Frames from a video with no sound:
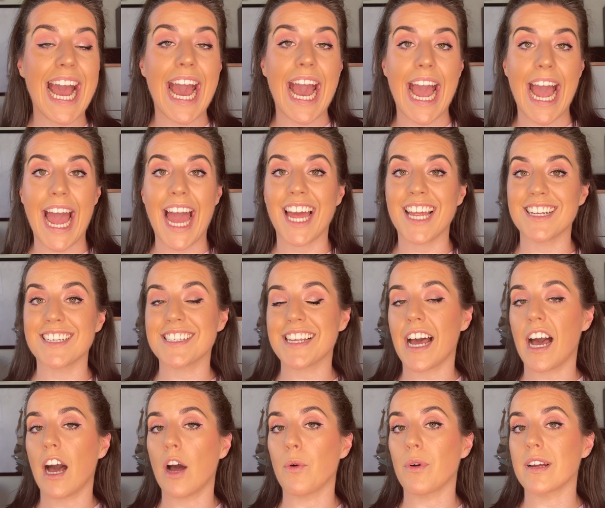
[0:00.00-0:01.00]
and
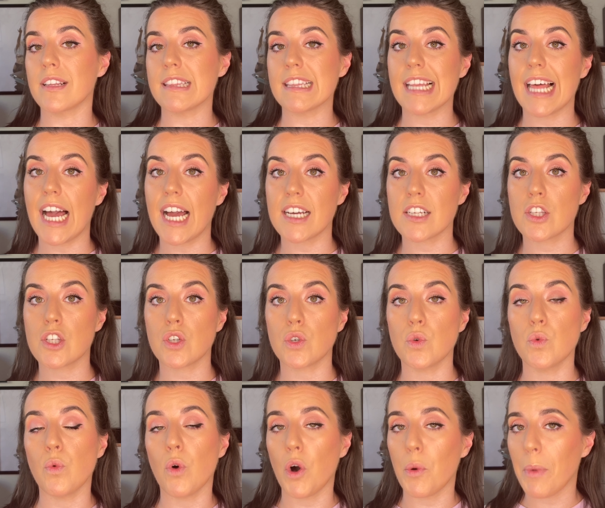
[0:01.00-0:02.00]
our last
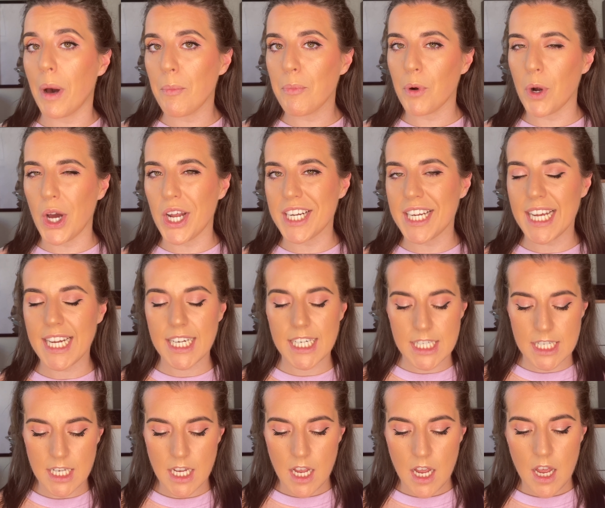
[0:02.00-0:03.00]
Uoma
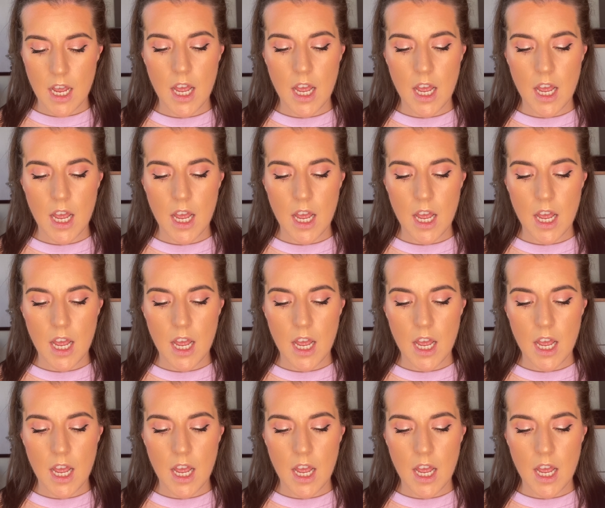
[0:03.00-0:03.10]
product,